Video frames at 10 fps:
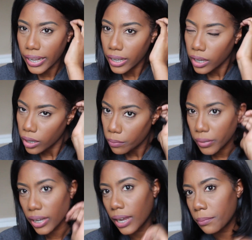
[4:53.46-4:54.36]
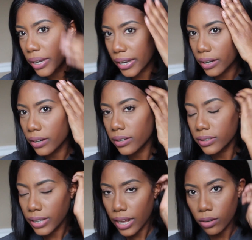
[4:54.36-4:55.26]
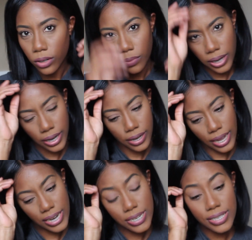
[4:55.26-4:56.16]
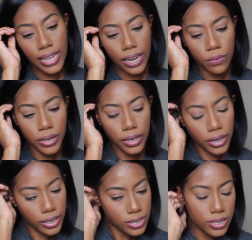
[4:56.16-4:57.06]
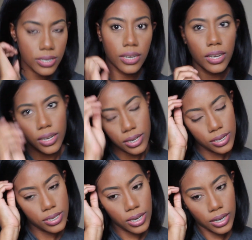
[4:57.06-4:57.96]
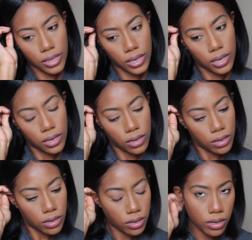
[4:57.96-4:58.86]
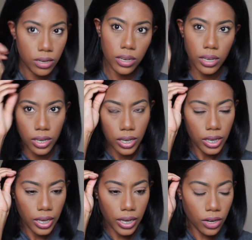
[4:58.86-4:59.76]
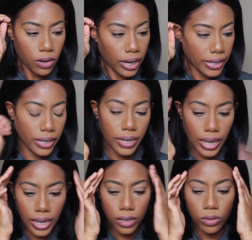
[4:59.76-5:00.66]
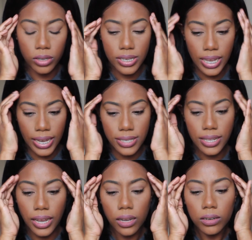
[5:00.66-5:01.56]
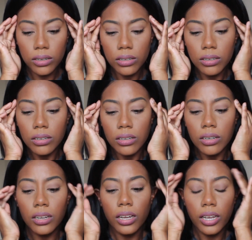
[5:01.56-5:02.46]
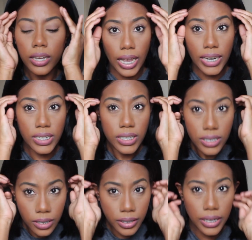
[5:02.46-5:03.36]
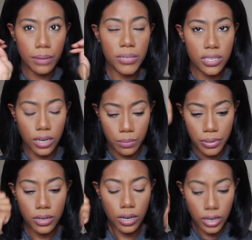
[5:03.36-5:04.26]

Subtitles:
like it behind my ears. I don't know why. I just like when it's tucked in. And no, I did not glue the sides down. I just need something I'm just going to put